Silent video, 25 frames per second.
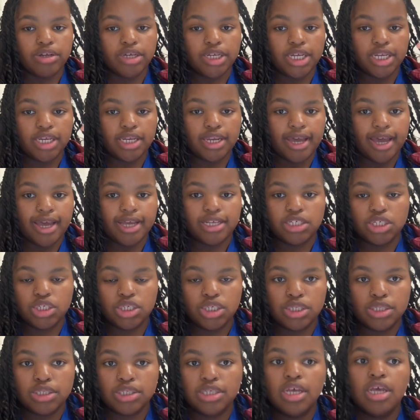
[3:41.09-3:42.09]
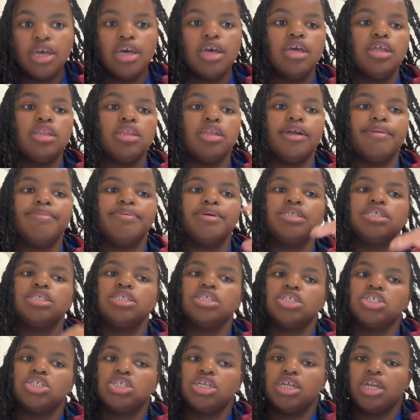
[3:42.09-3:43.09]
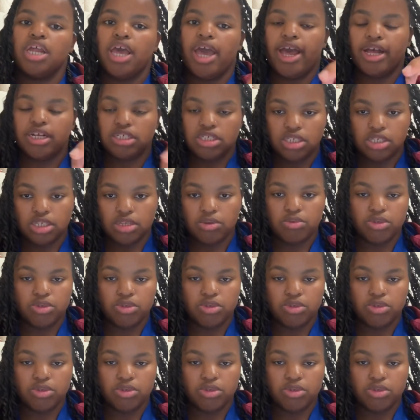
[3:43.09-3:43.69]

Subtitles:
their position actually was trans